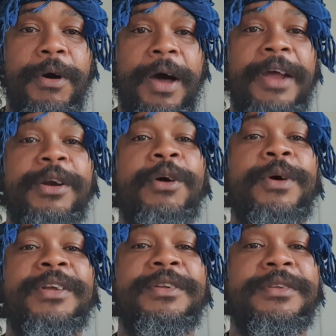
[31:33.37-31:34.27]
on
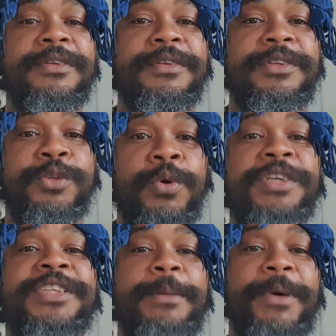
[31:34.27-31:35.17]
our
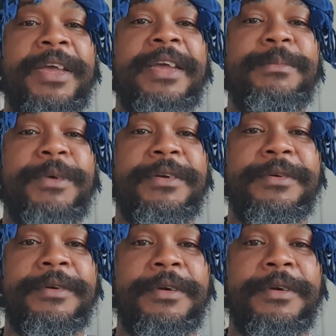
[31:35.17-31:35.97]
doorstep again, man.